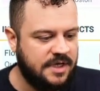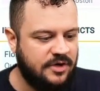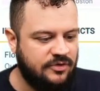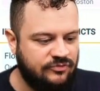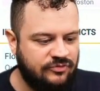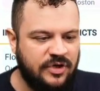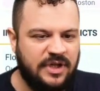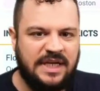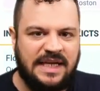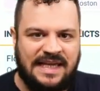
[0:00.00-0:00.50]

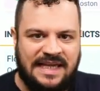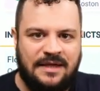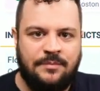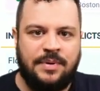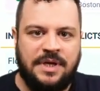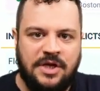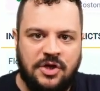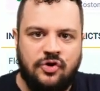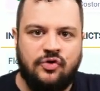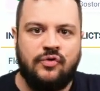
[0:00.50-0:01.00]
really
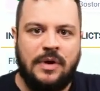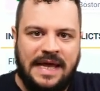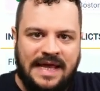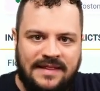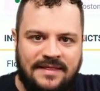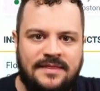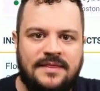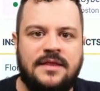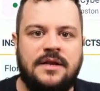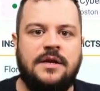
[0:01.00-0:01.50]
keeping you
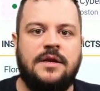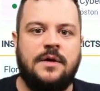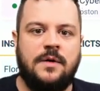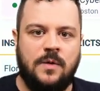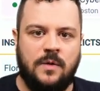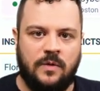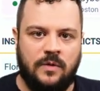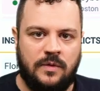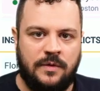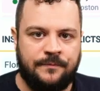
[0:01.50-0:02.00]
in the
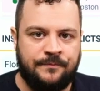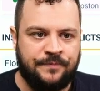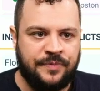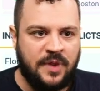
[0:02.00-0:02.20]
know